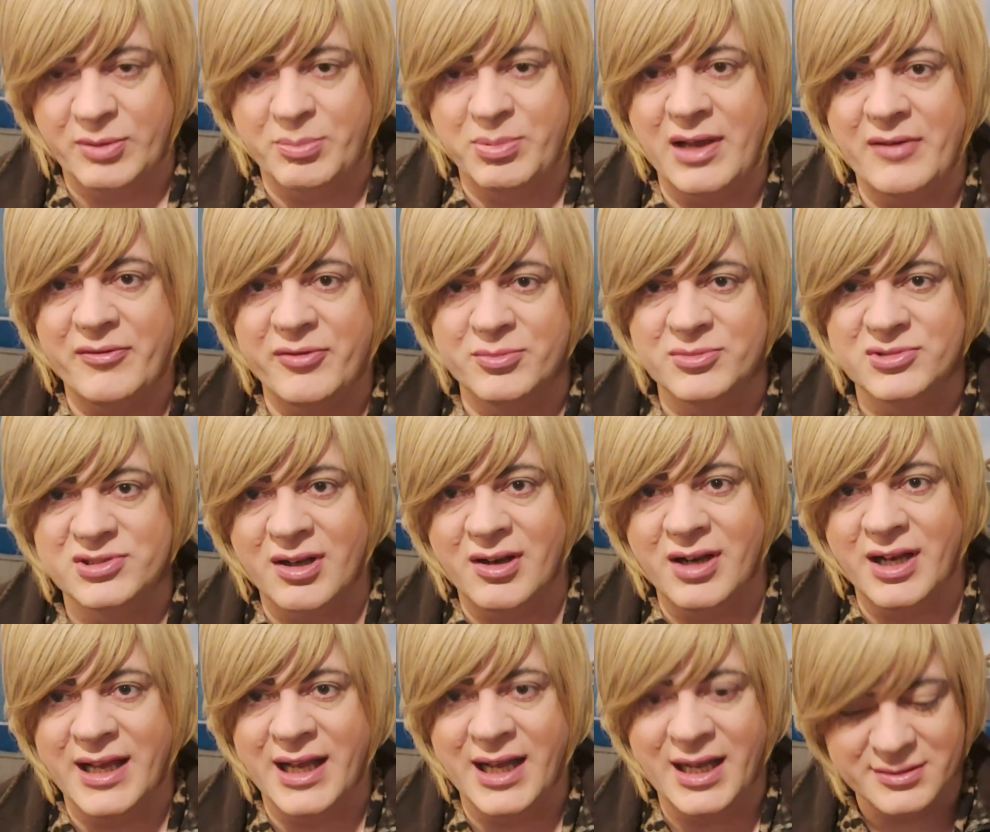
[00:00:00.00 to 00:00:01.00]
platforms that
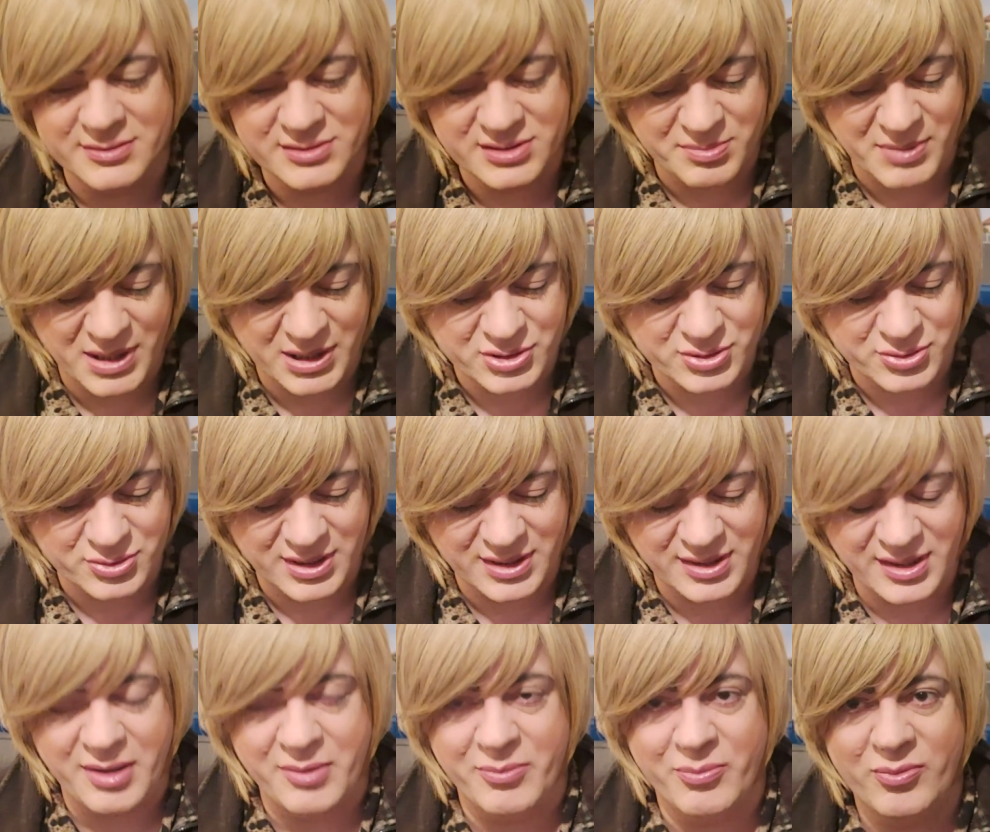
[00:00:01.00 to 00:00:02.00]
I had, to make sure
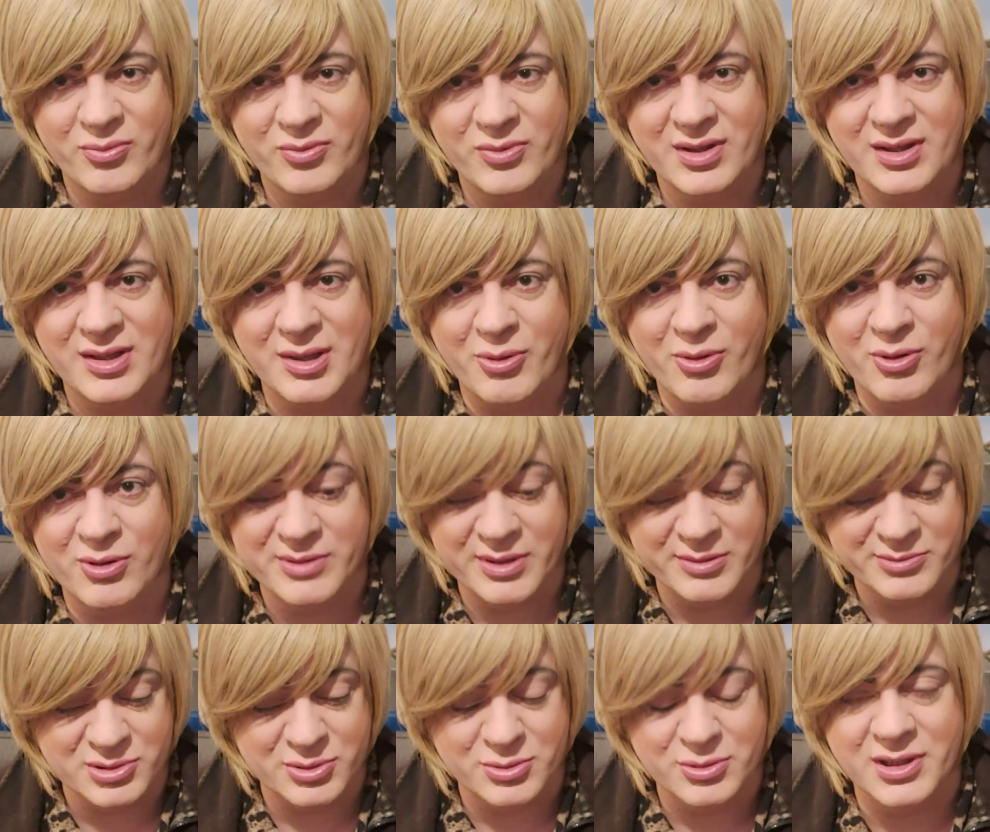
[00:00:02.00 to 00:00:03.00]
that it
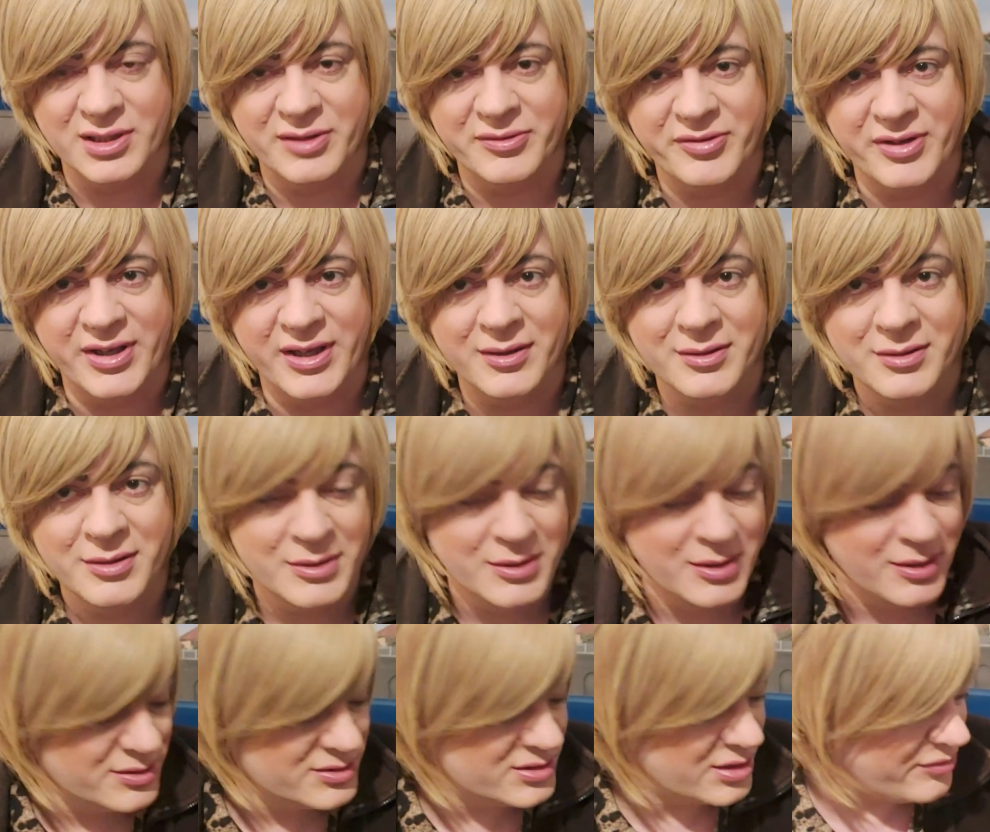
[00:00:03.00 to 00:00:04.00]
was all going to fit.
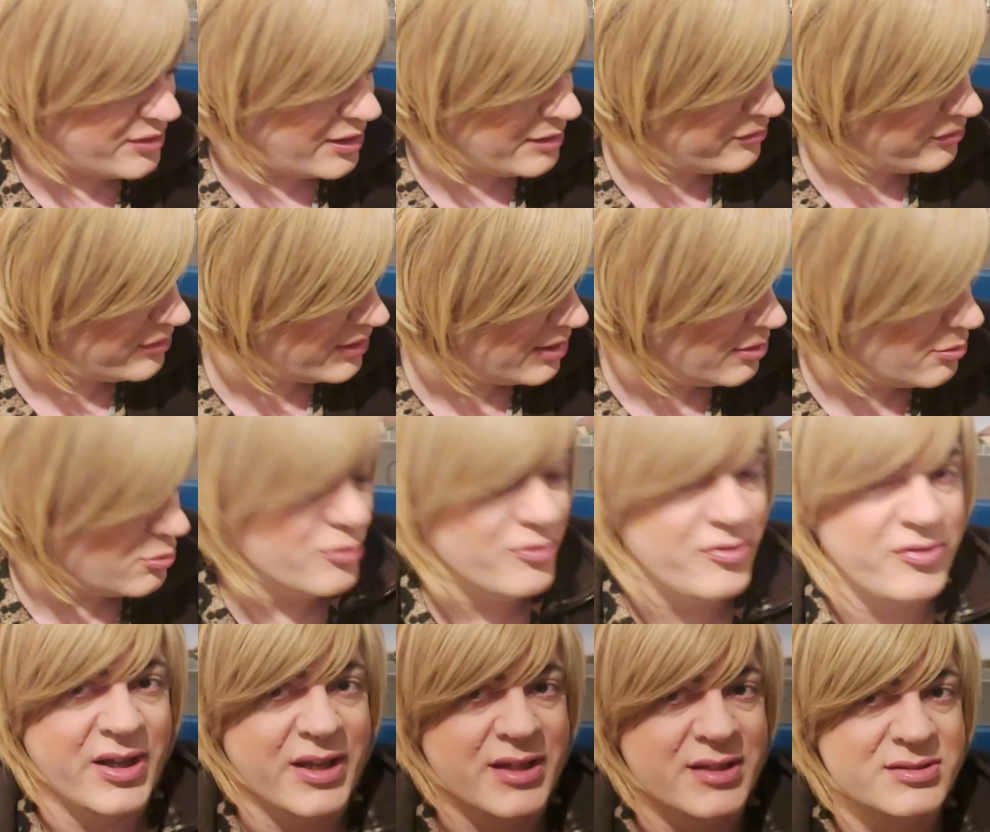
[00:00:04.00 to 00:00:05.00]
So thankfully it all
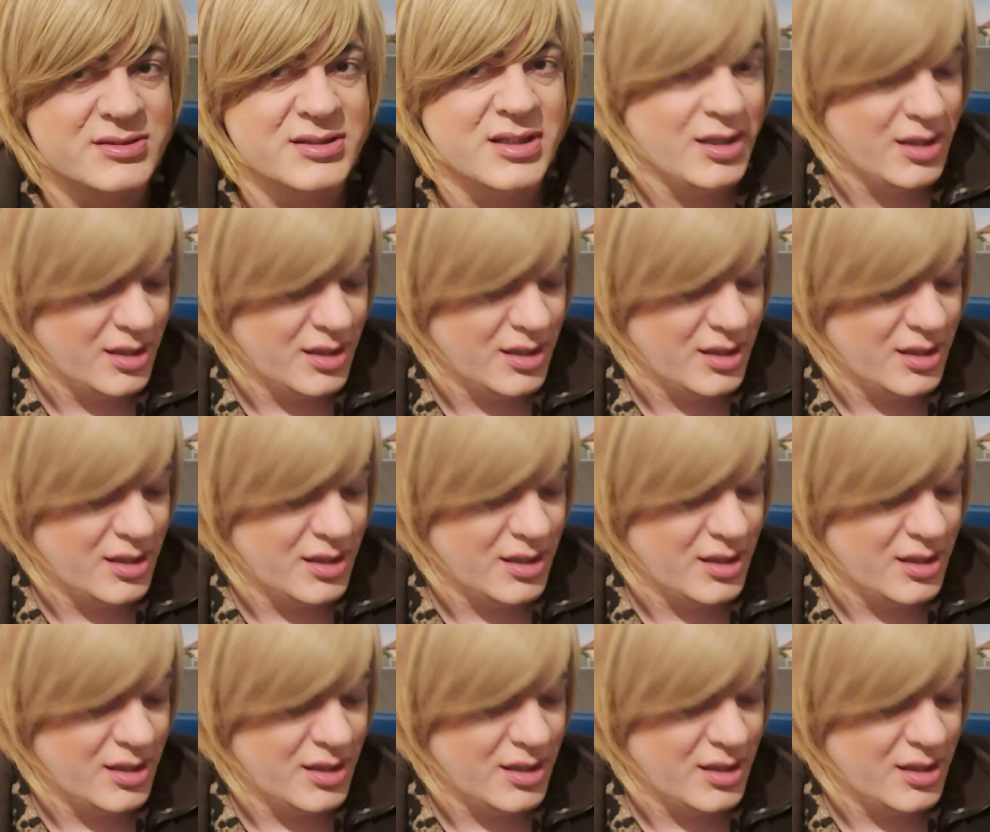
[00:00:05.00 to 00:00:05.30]
fits.